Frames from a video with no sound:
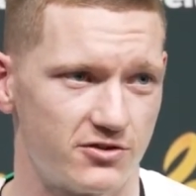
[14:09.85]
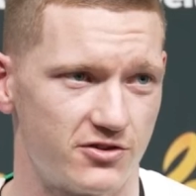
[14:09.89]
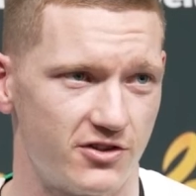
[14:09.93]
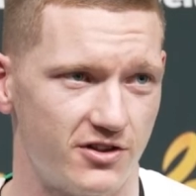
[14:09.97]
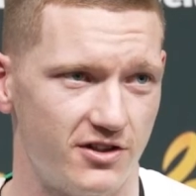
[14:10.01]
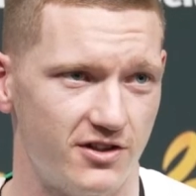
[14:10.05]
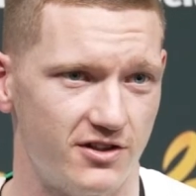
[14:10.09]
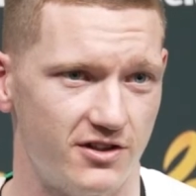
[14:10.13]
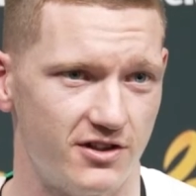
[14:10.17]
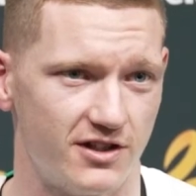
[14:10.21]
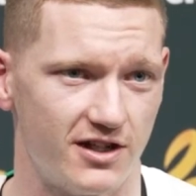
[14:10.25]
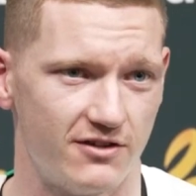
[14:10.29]

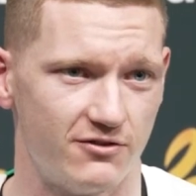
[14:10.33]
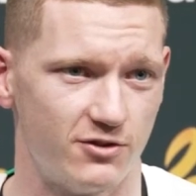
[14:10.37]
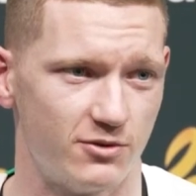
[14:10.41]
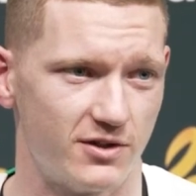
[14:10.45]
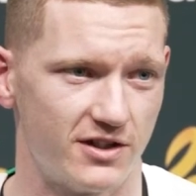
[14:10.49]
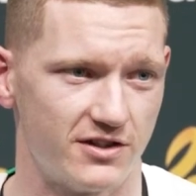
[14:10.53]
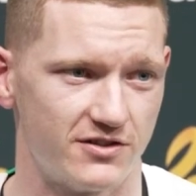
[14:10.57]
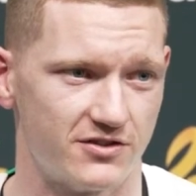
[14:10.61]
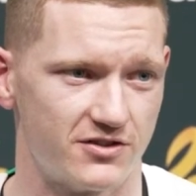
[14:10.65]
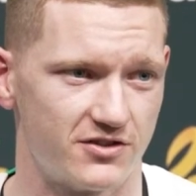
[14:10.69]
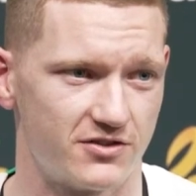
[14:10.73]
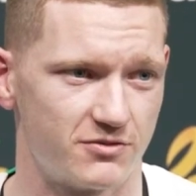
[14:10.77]
so
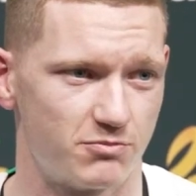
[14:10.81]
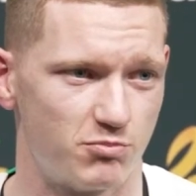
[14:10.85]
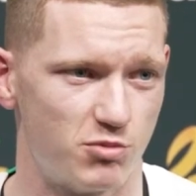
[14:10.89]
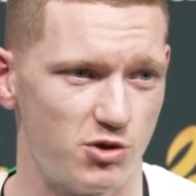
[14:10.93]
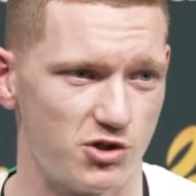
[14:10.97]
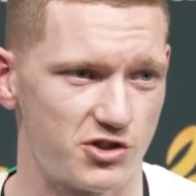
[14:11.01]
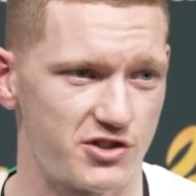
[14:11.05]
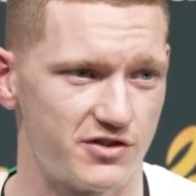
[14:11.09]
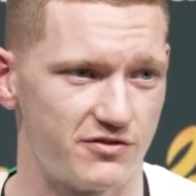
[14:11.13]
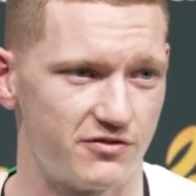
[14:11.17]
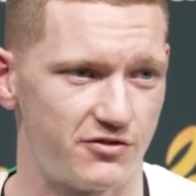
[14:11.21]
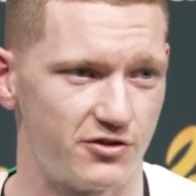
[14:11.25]
everyone's
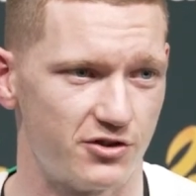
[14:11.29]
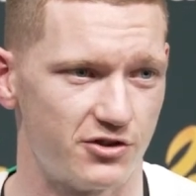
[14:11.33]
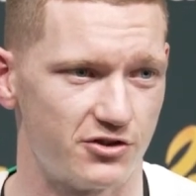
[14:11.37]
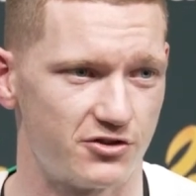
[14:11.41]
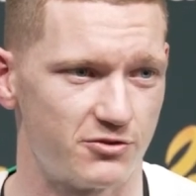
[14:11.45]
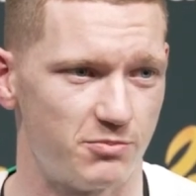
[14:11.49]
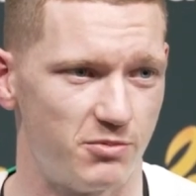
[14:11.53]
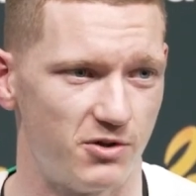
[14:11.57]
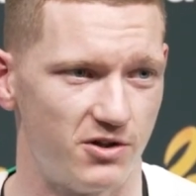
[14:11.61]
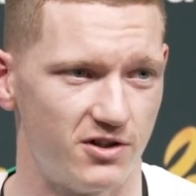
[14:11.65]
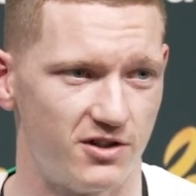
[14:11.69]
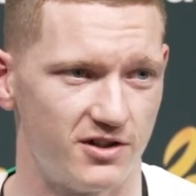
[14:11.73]
pushing for a
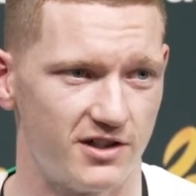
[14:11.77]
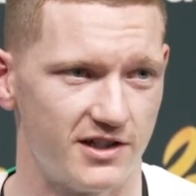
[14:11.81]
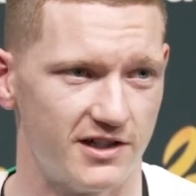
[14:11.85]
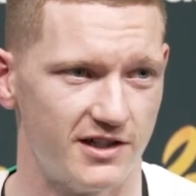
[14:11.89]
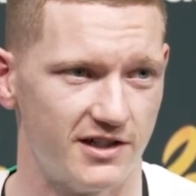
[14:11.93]
spot.